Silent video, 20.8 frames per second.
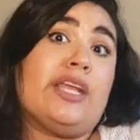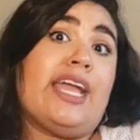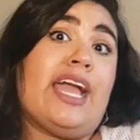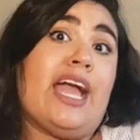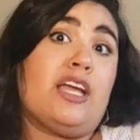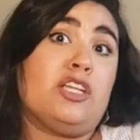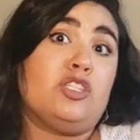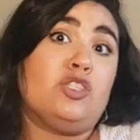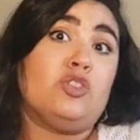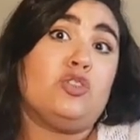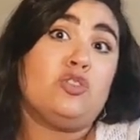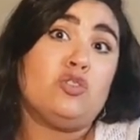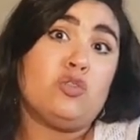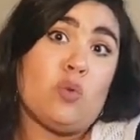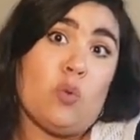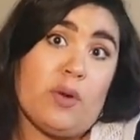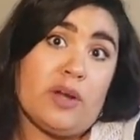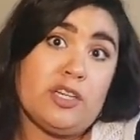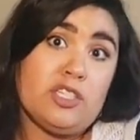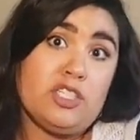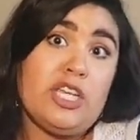how to
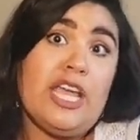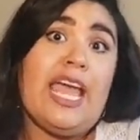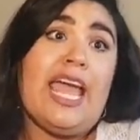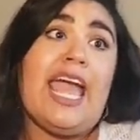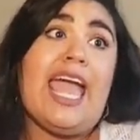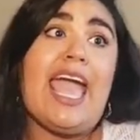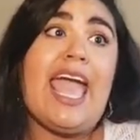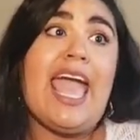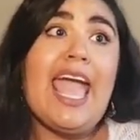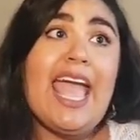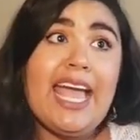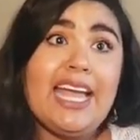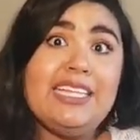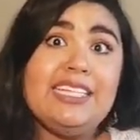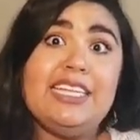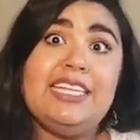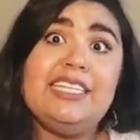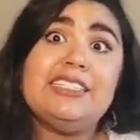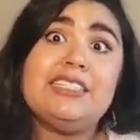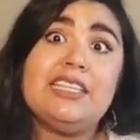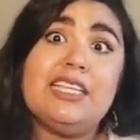sort, and
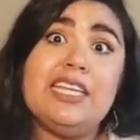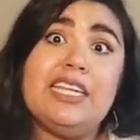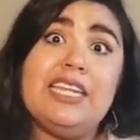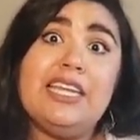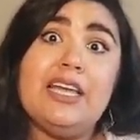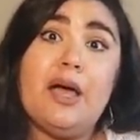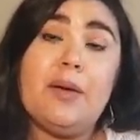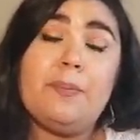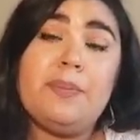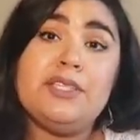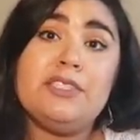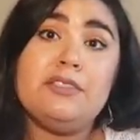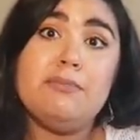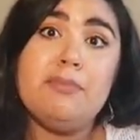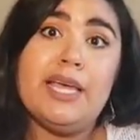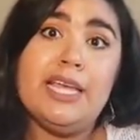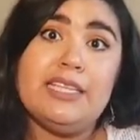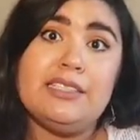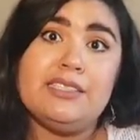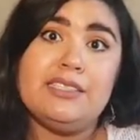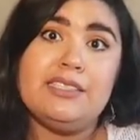he's cleaning up his
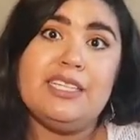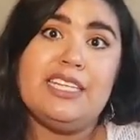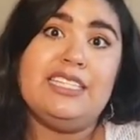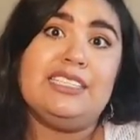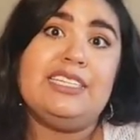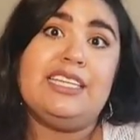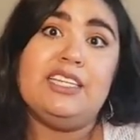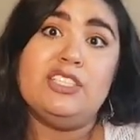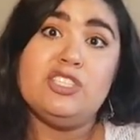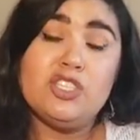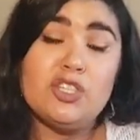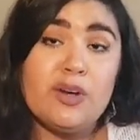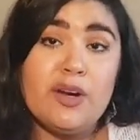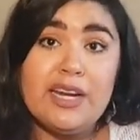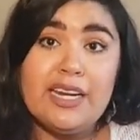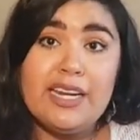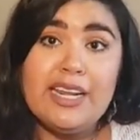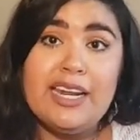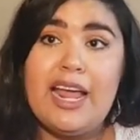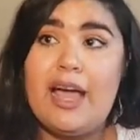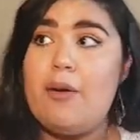mess. It's
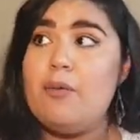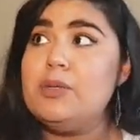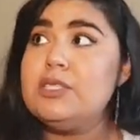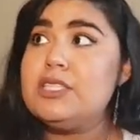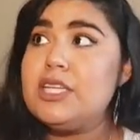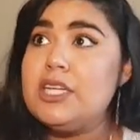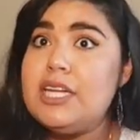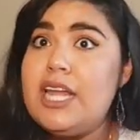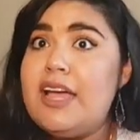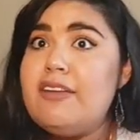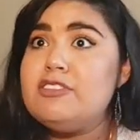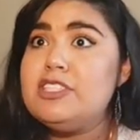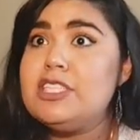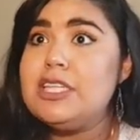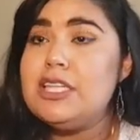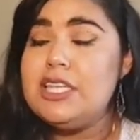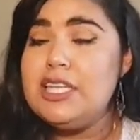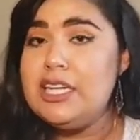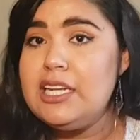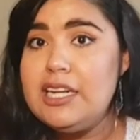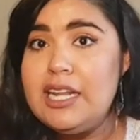integrated. I was going to have to
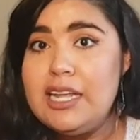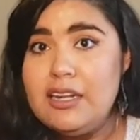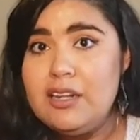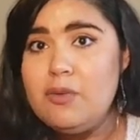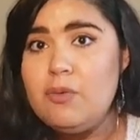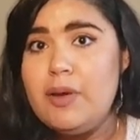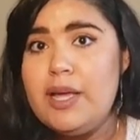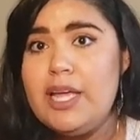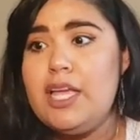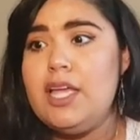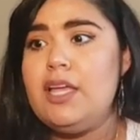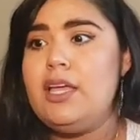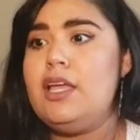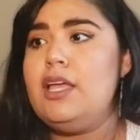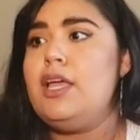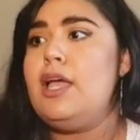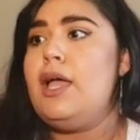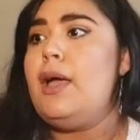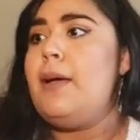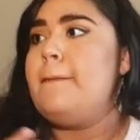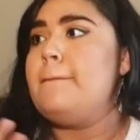clean it anyway,
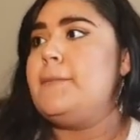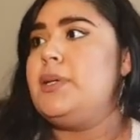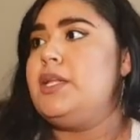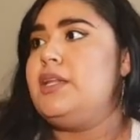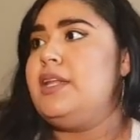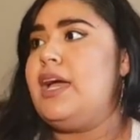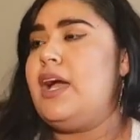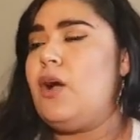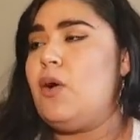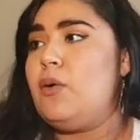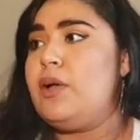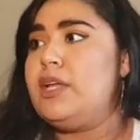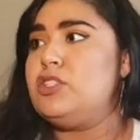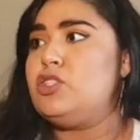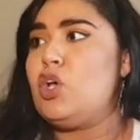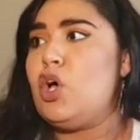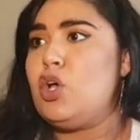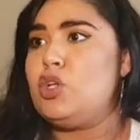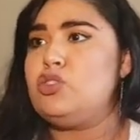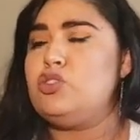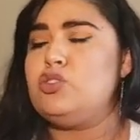but now it's
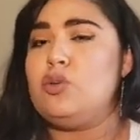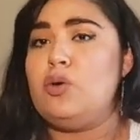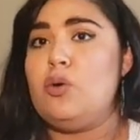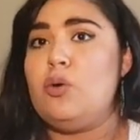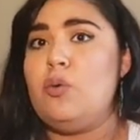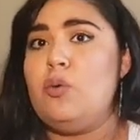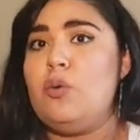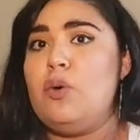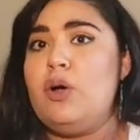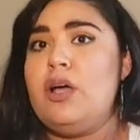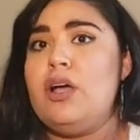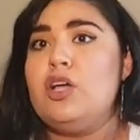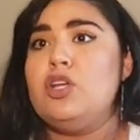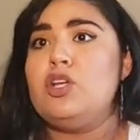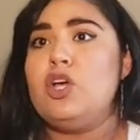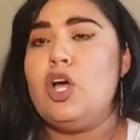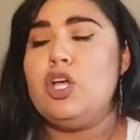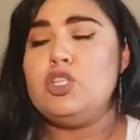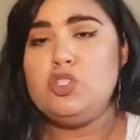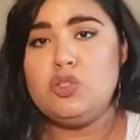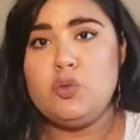also
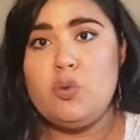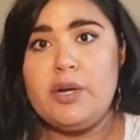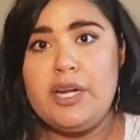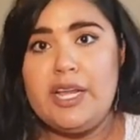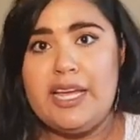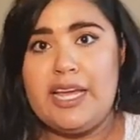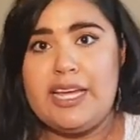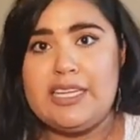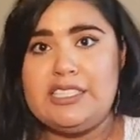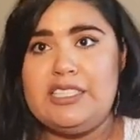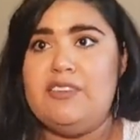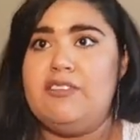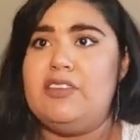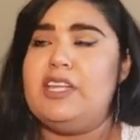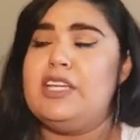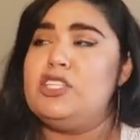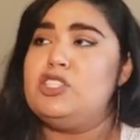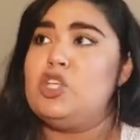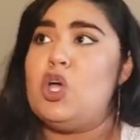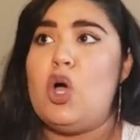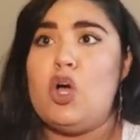a sorting activity.
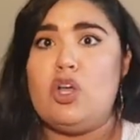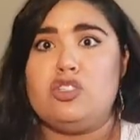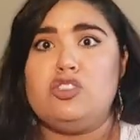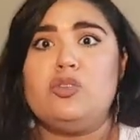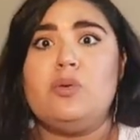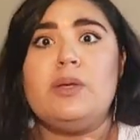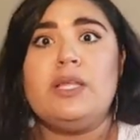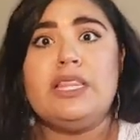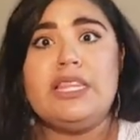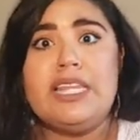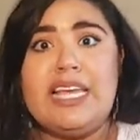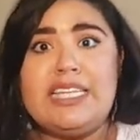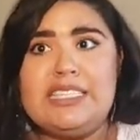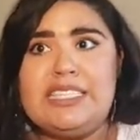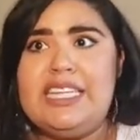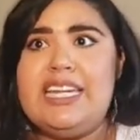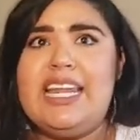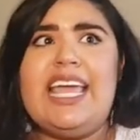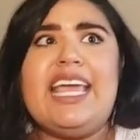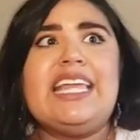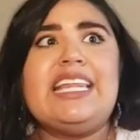It's also a
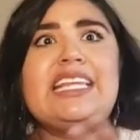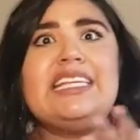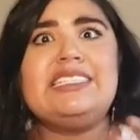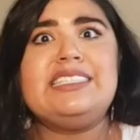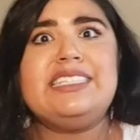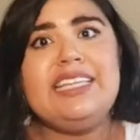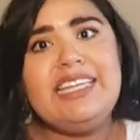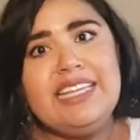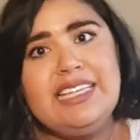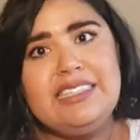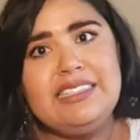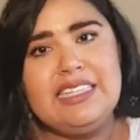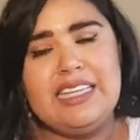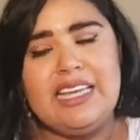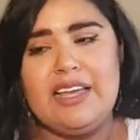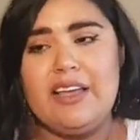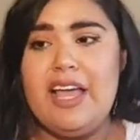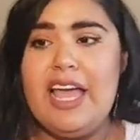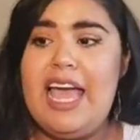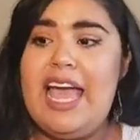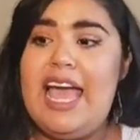lesson, and it's
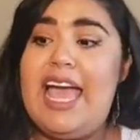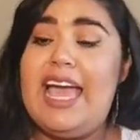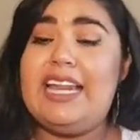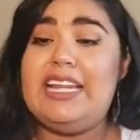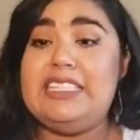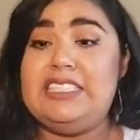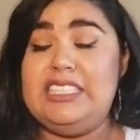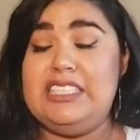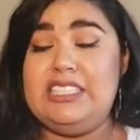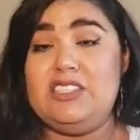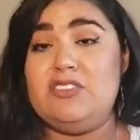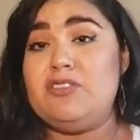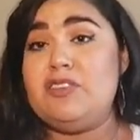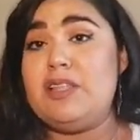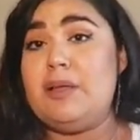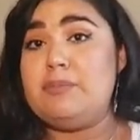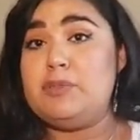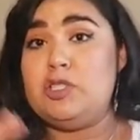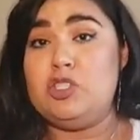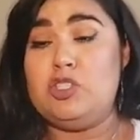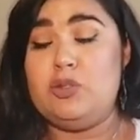easy, and it's easy for
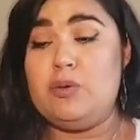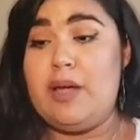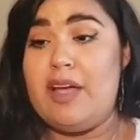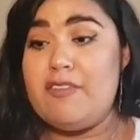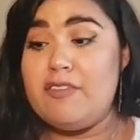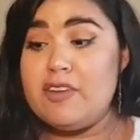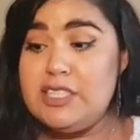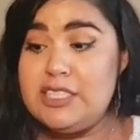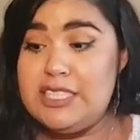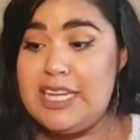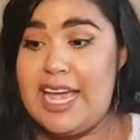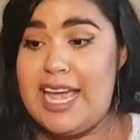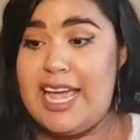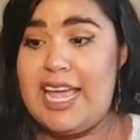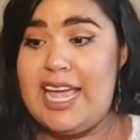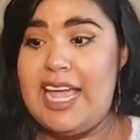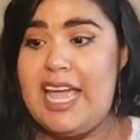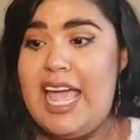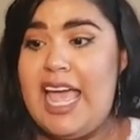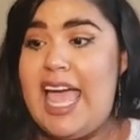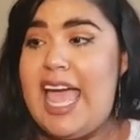them to do every
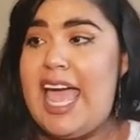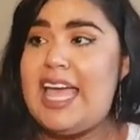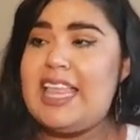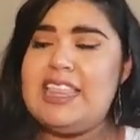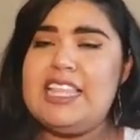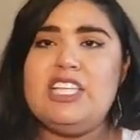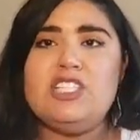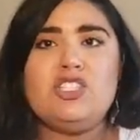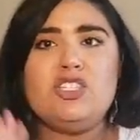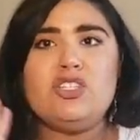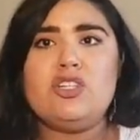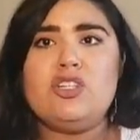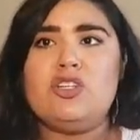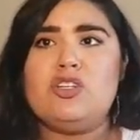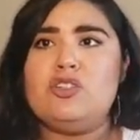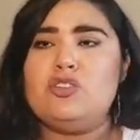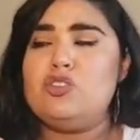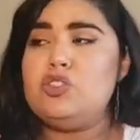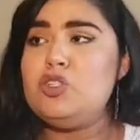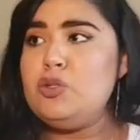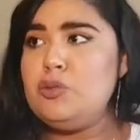day. And these are
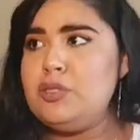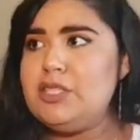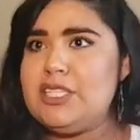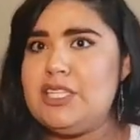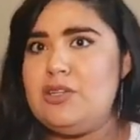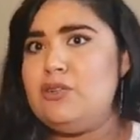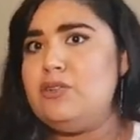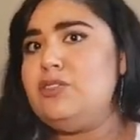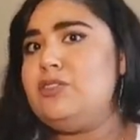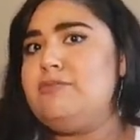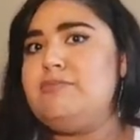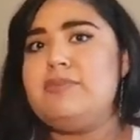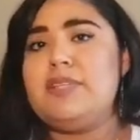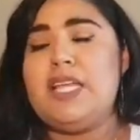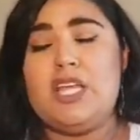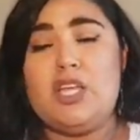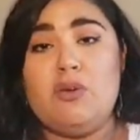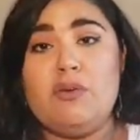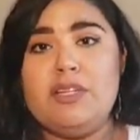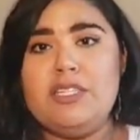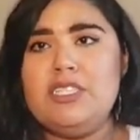2 skills
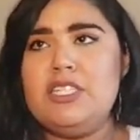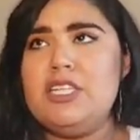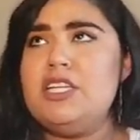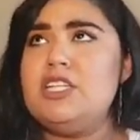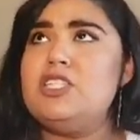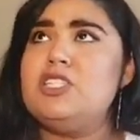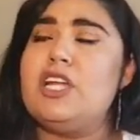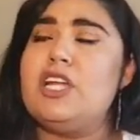that you can teach